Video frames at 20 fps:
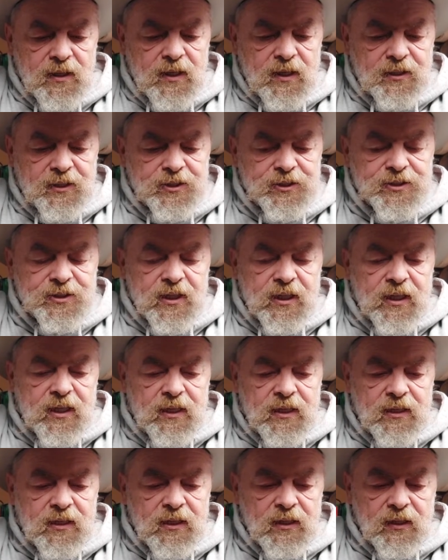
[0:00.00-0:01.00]
And you
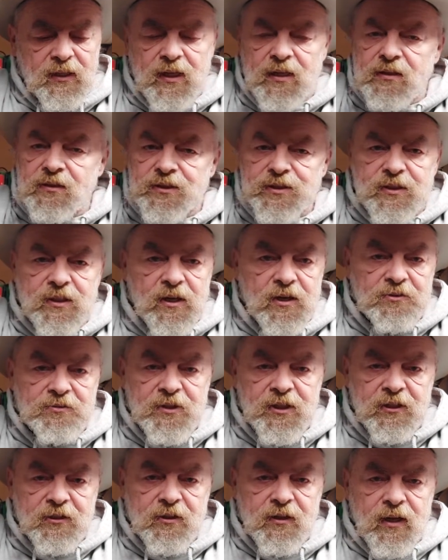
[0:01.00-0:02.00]
see, leather's not
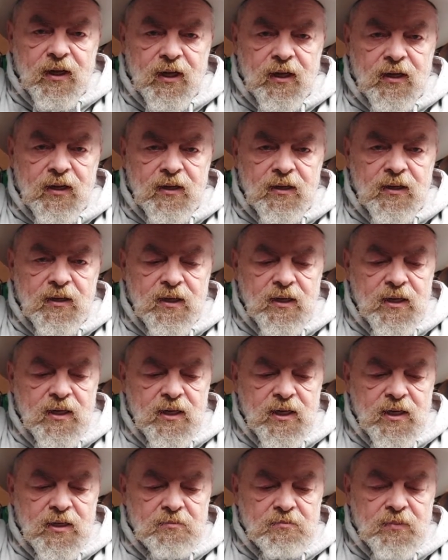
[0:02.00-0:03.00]
real thick,
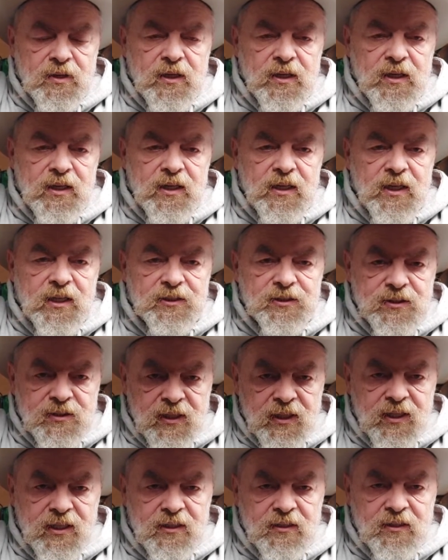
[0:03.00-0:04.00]
but it's
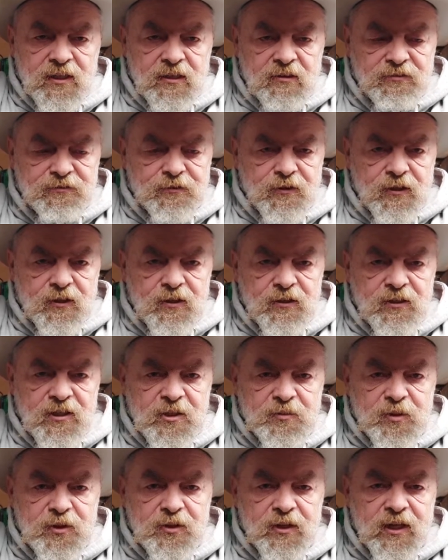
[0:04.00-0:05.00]
thick enough for good
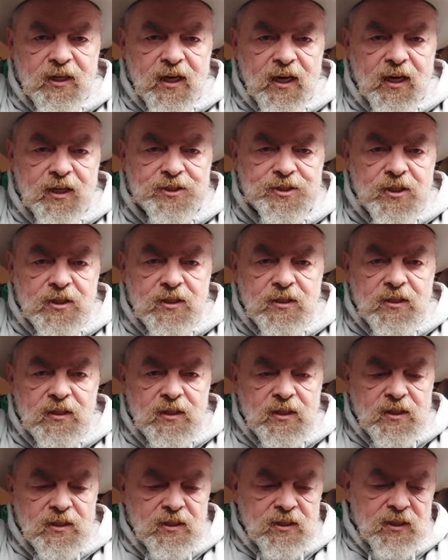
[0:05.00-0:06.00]
communication.
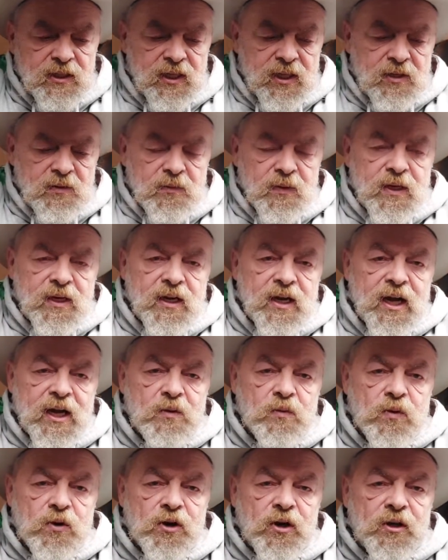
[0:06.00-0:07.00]
And when I
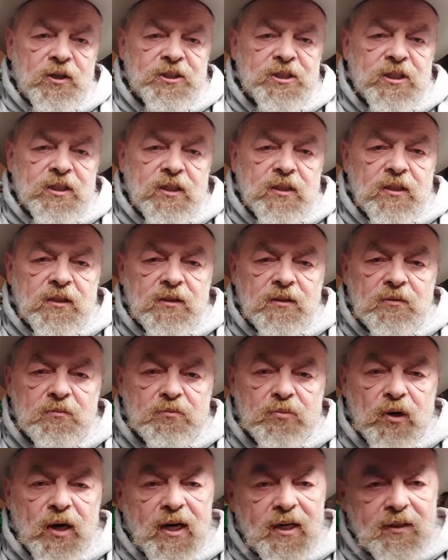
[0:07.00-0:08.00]
were to
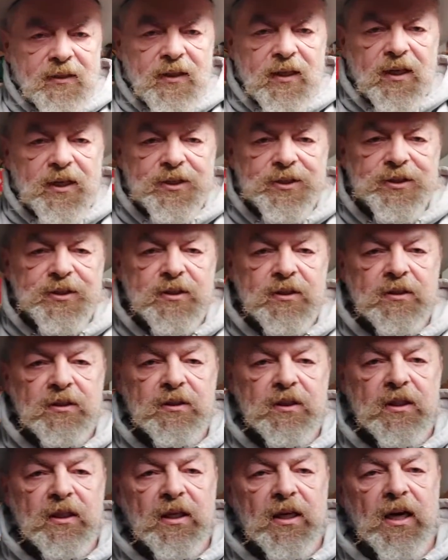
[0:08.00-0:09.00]
break these,
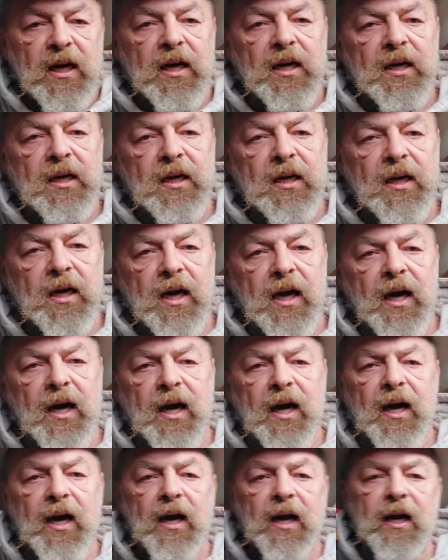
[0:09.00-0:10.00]

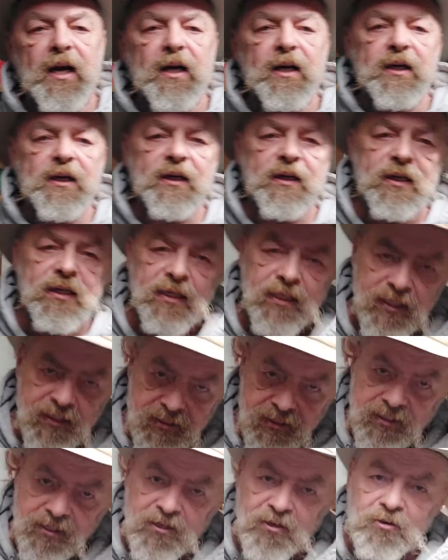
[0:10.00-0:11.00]
I need
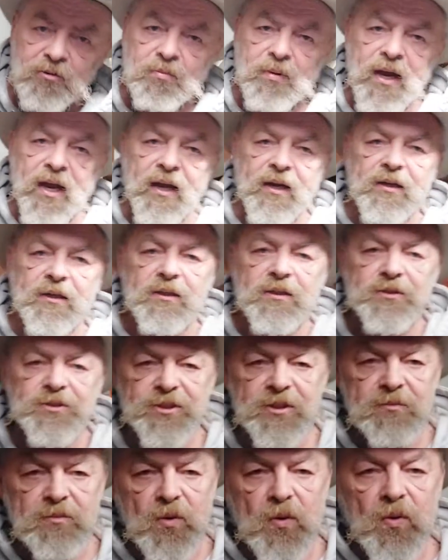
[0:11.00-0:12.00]
to go back and do
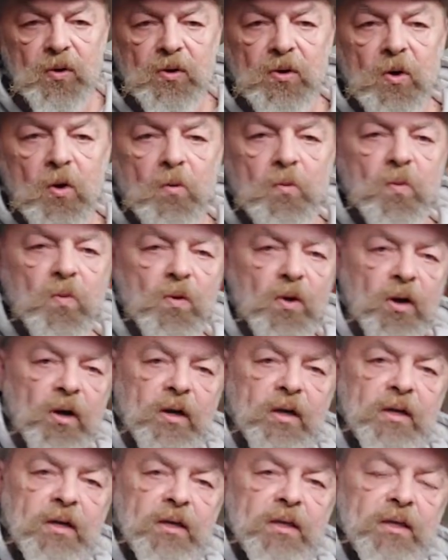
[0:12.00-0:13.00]
some more
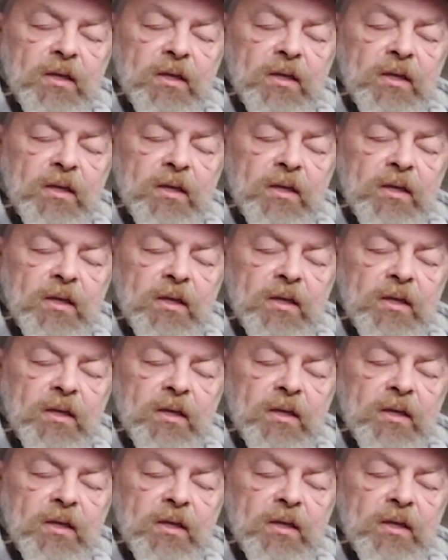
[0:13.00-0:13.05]
homework